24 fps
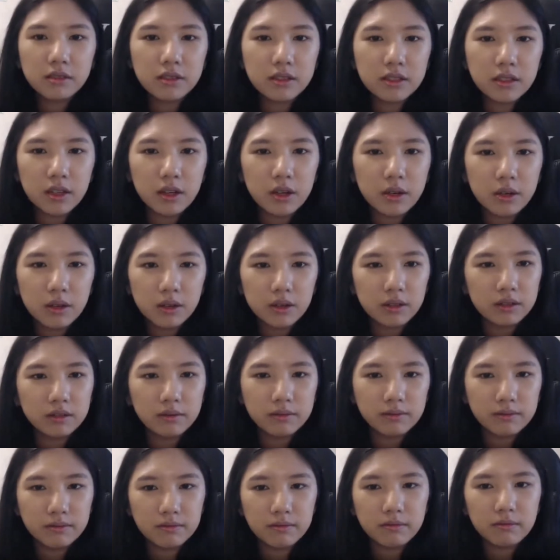So
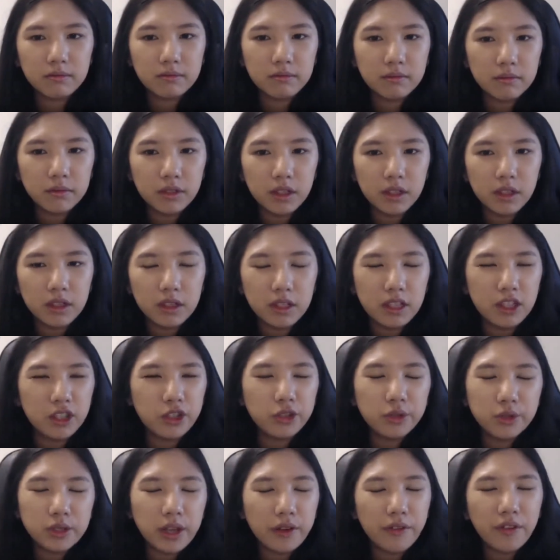
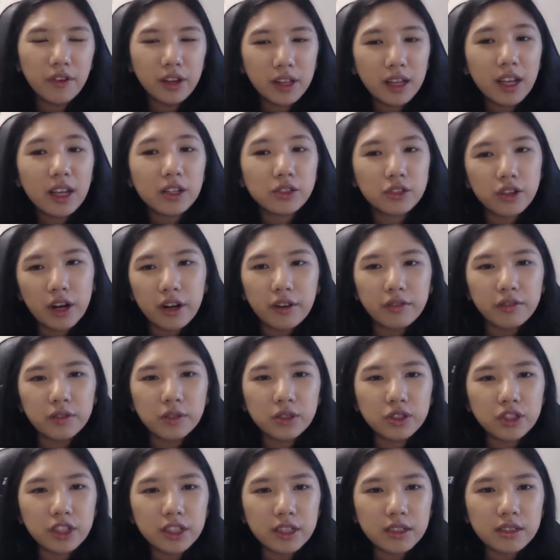you definitely can try a few
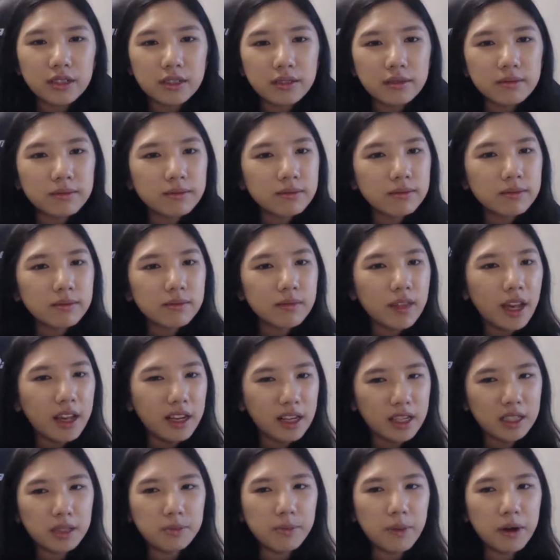tricks and
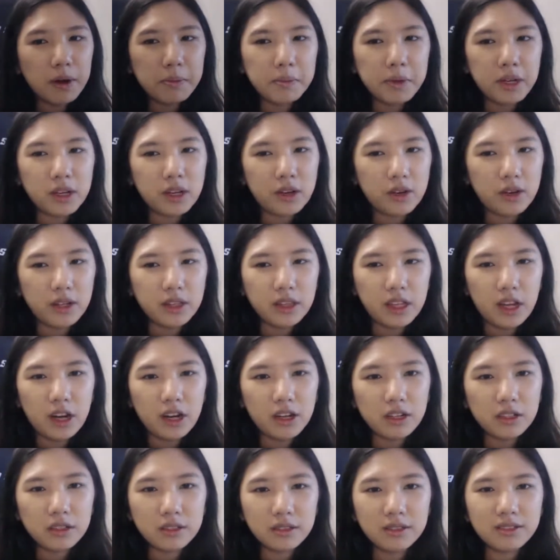experiment here and
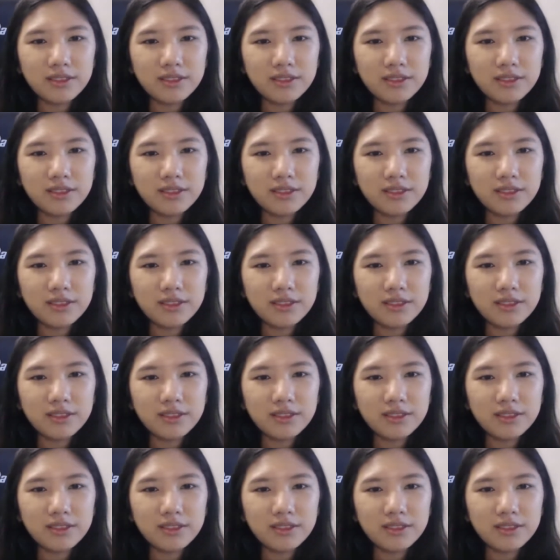there.